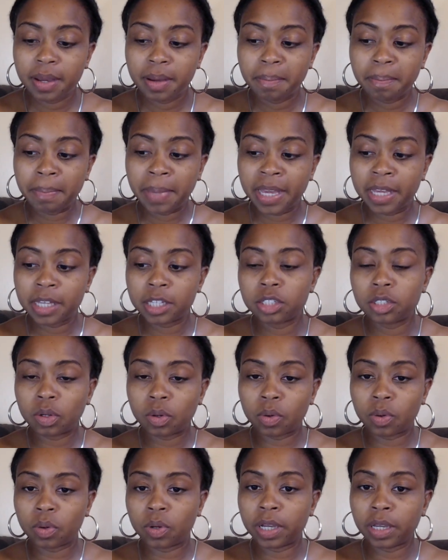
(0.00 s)
based
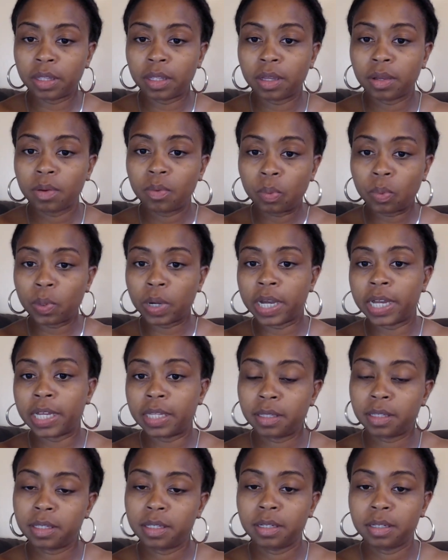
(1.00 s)
on
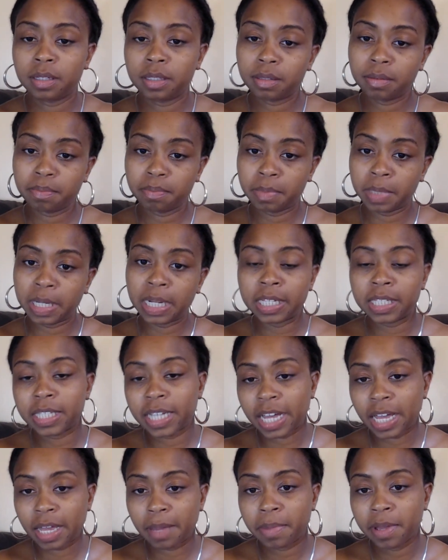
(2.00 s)
what blood
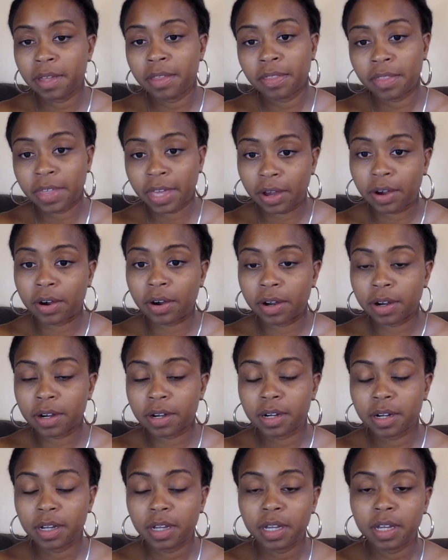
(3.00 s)
type they are.
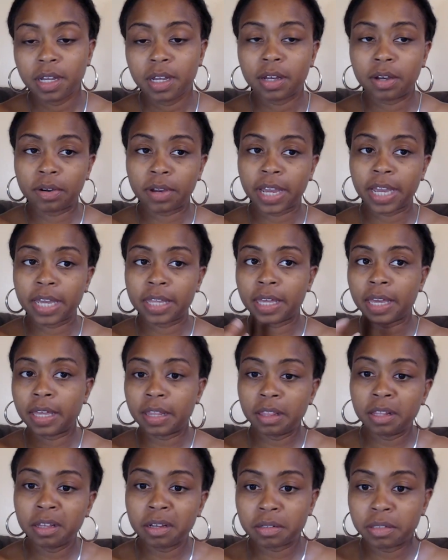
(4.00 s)
Okay, they
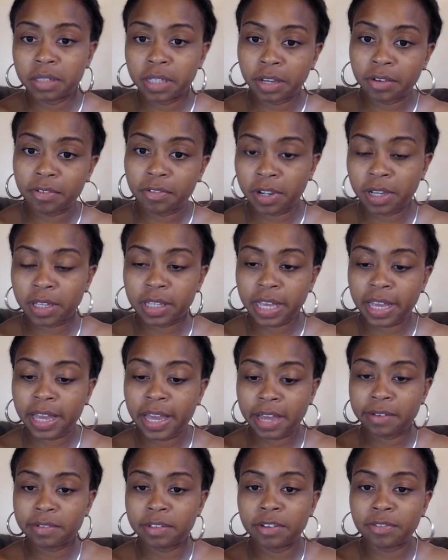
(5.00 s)
look different, they
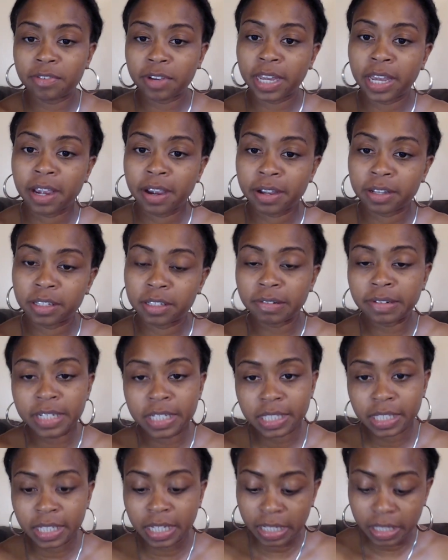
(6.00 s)
have different
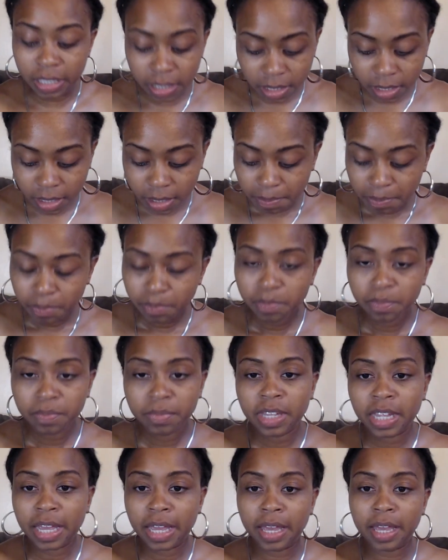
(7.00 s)
characteristics,
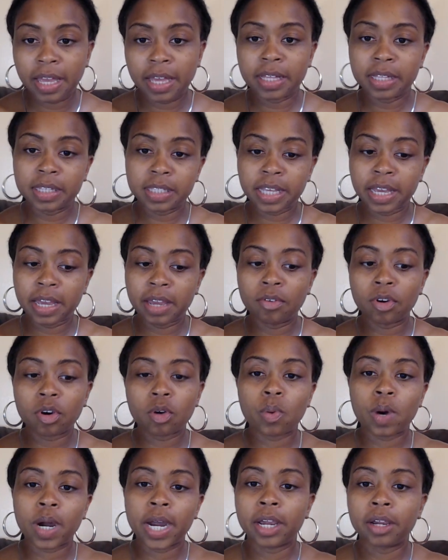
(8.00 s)
and they
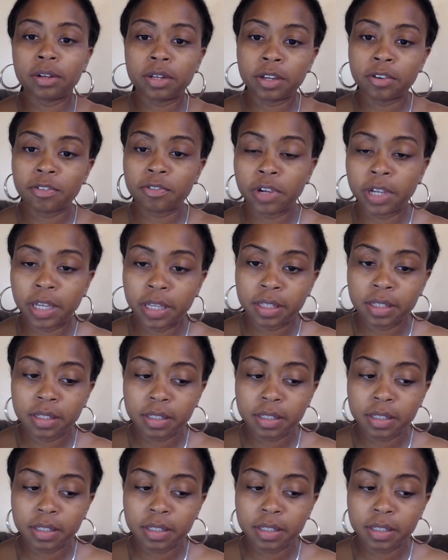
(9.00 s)
require different